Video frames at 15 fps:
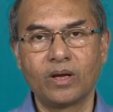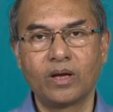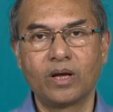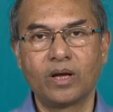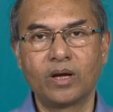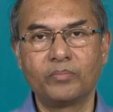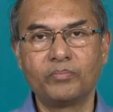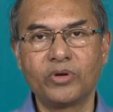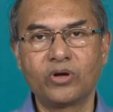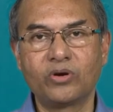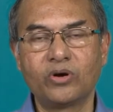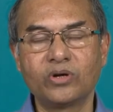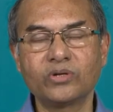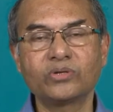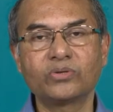uh,
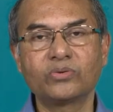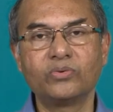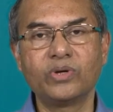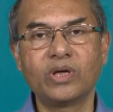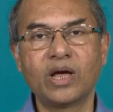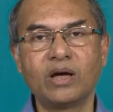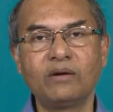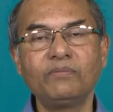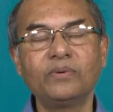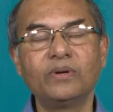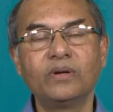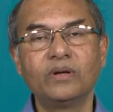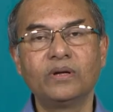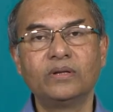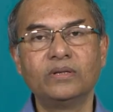because we have
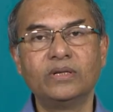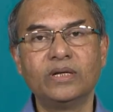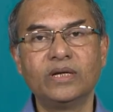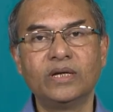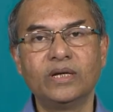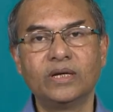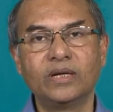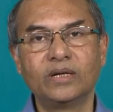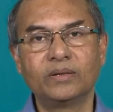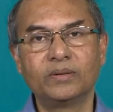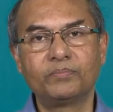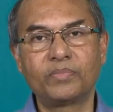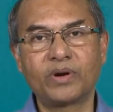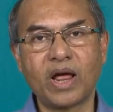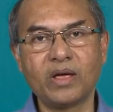the uh,
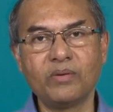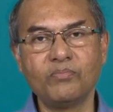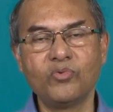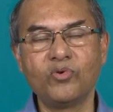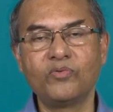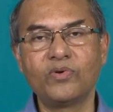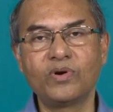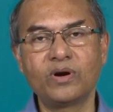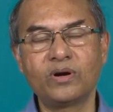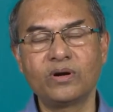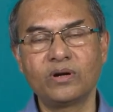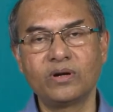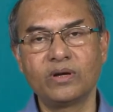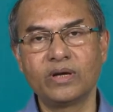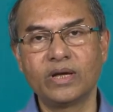prime mover
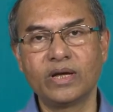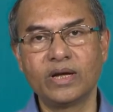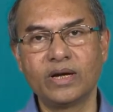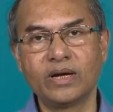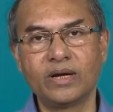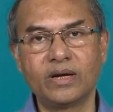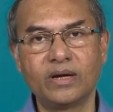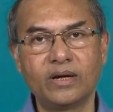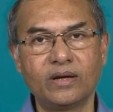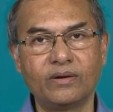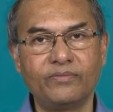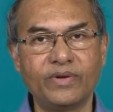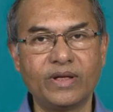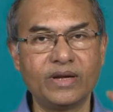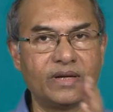in uh,
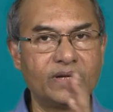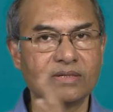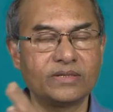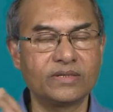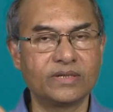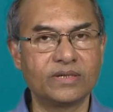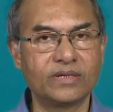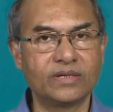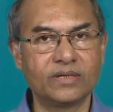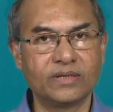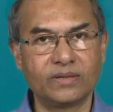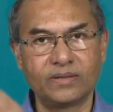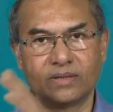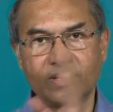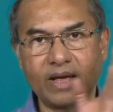various
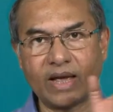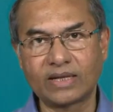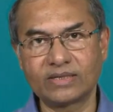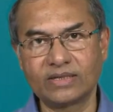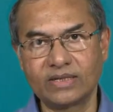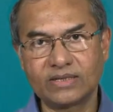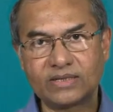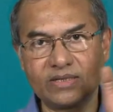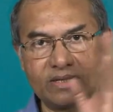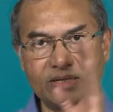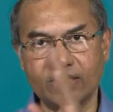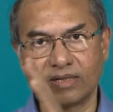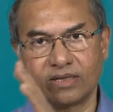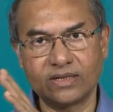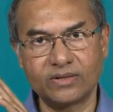uh, axes
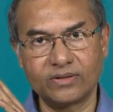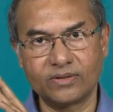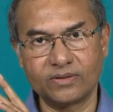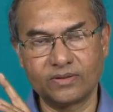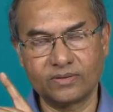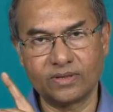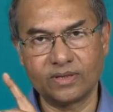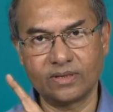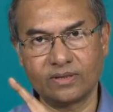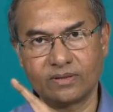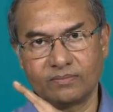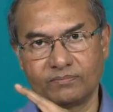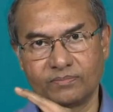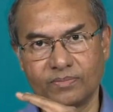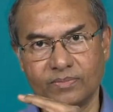you know the
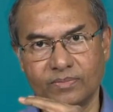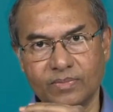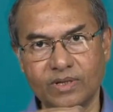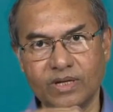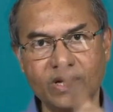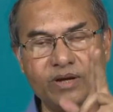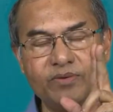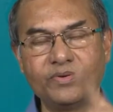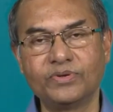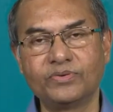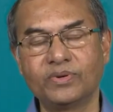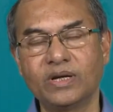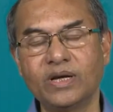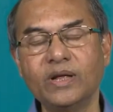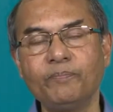um,
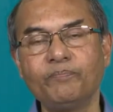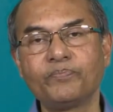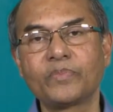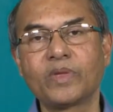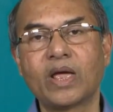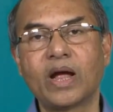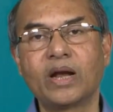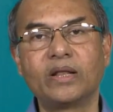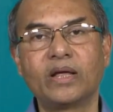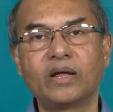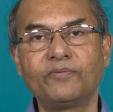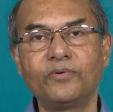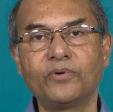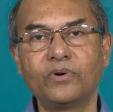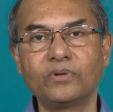individually and
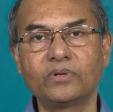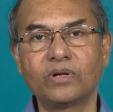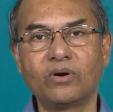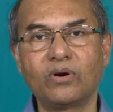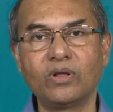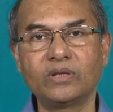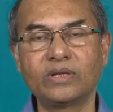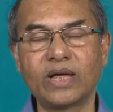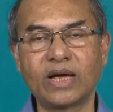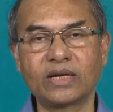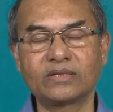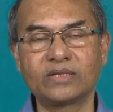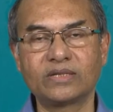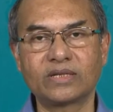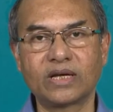therefore, the all the
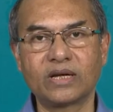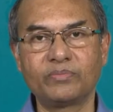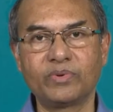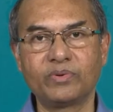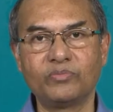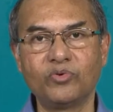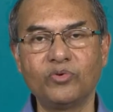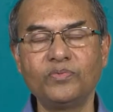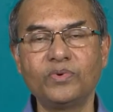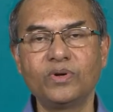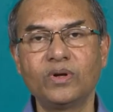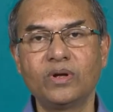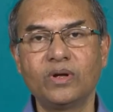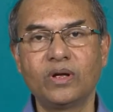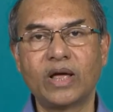axes can be moved
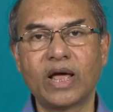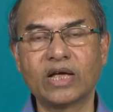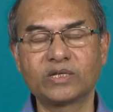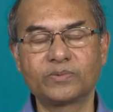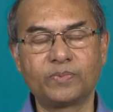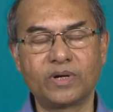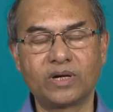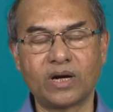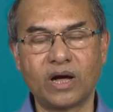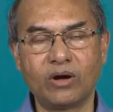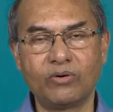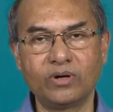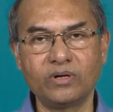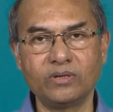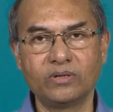as per
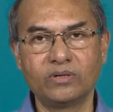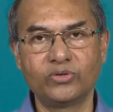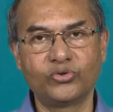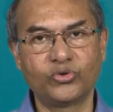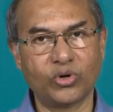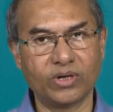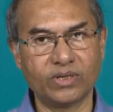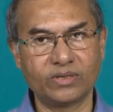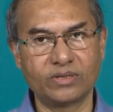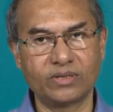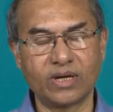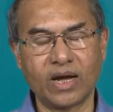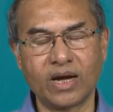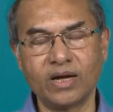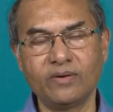our choice
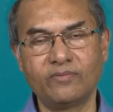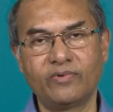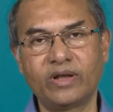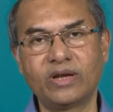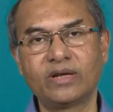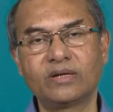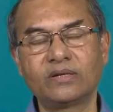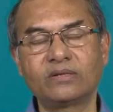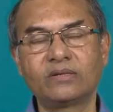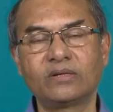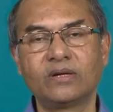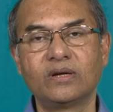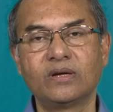and various